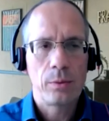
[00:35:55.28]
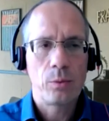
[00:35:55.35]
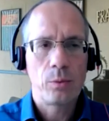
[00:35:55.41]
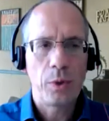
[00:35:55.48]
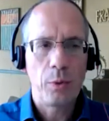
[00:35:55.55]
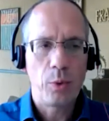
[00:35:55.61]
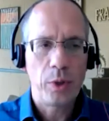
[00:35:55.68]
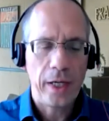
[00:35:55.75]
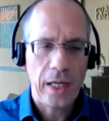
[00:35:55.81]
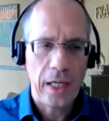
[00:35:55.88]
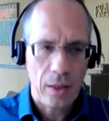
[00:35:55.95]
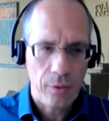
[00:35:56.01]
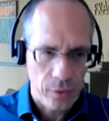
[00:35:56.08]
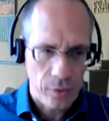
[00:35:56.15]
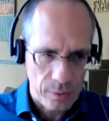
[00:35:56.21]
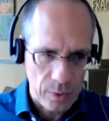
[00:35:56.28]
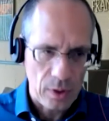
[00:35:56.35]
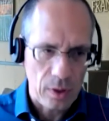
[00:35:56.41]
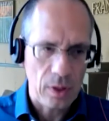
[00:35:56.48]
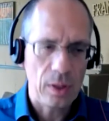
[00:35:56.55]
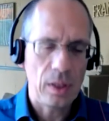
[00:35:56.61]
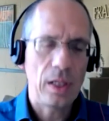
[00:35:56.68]
we would have
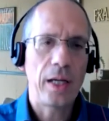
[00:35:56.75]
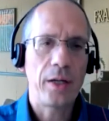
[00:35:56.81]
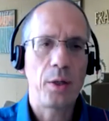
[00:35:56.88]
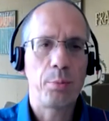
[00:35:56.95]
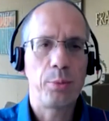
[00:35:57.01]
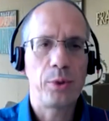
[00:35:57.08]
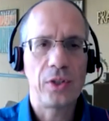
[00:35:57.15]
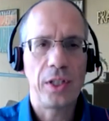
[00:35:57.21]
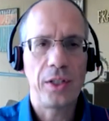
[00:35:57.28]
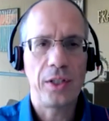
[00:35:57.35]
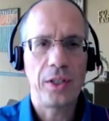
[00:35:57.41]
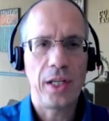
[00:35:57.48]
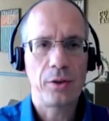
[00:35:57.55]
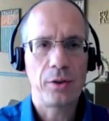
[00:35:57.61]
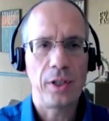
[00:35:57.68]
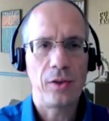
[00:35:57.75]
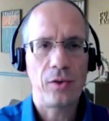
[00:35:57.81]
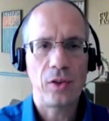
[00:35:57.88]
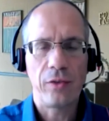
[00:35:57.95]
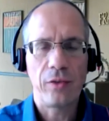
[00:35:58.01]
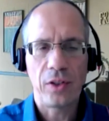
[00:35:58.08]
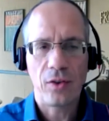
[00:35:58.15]
100%
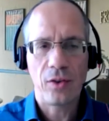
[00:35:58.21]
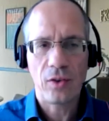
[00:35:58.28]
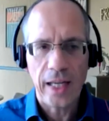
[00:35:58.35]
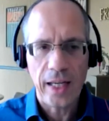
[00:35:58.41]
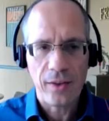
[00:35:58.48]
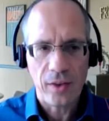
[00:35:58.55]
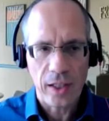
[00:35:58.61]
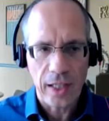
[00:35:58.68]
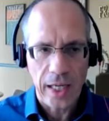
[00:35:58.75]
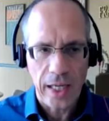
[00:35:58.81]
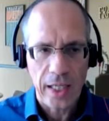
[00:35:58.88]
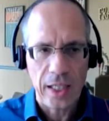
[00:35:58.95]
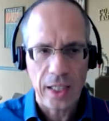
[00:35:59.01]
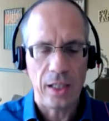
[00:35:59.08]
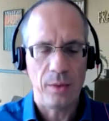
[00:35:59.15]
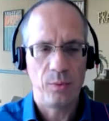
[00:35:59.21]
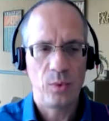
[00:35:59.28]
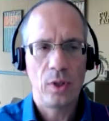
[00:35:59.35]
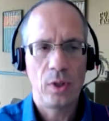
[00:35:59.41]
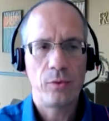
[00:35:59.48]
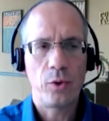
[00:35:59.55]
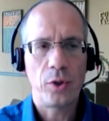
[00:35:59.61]
increase. If it stays at 80
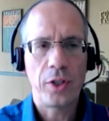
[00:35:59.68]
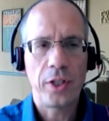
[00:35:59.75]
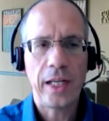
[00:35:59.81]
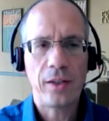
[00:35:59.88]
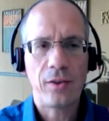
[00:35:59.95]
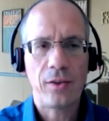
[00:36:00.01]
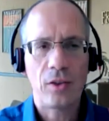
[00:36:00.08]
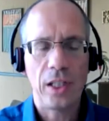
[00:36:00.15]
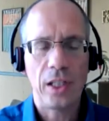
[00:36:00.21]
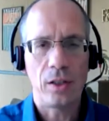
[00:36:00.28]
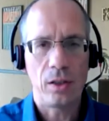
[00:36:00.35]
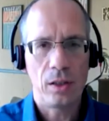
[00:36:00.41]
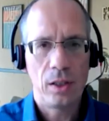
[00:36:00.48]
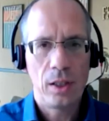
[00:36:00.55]
for the next year,